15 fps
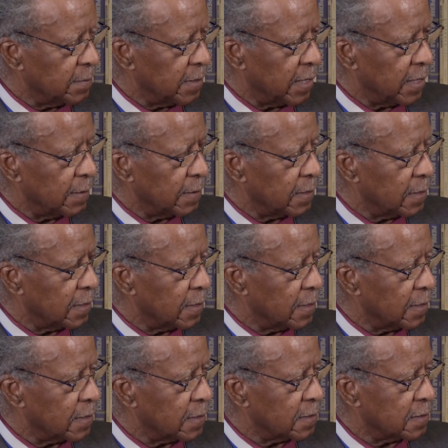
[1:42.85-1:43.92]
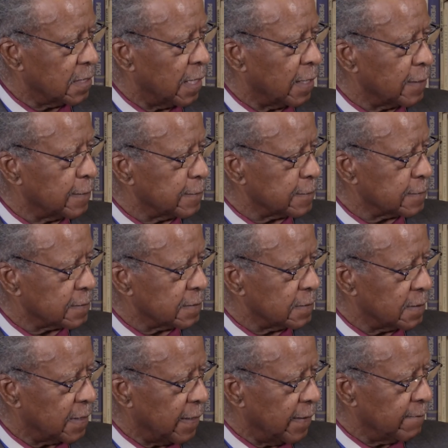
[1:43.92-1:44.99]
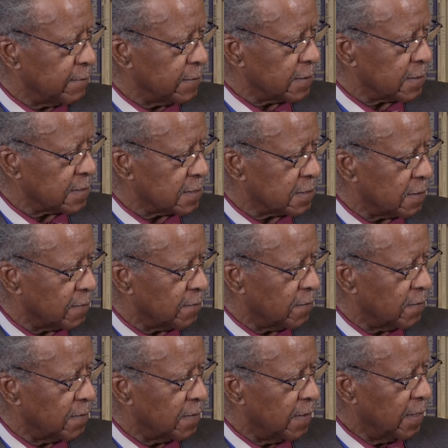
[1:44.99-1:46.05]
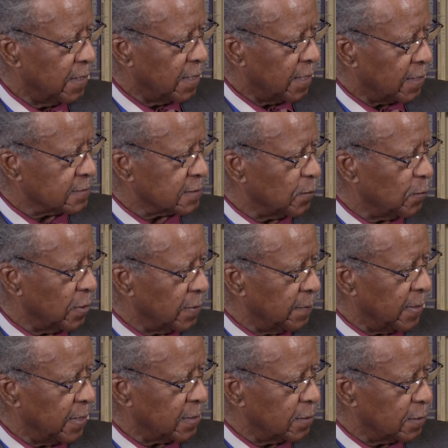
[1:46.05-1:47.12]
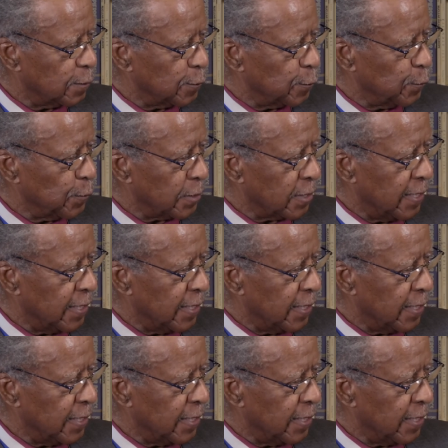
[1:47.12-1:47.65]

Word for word: my uh, colors, the canvas, and so forth. I said, What am I going to do with